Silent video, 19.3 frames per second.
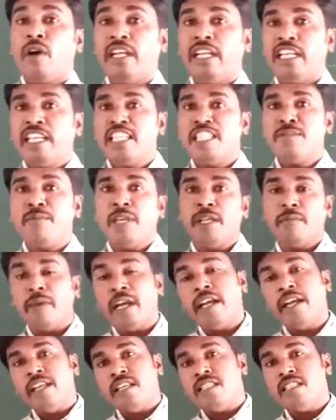what is mean
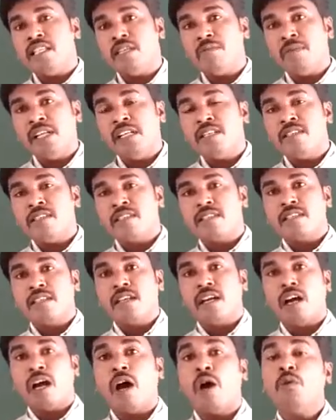by
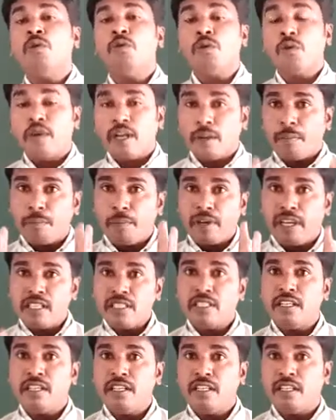decimals, how to
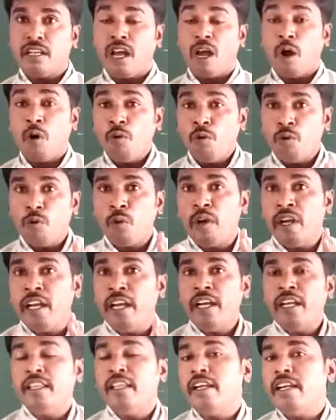represent, how to
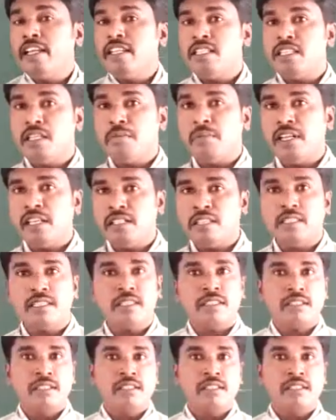read the decimals,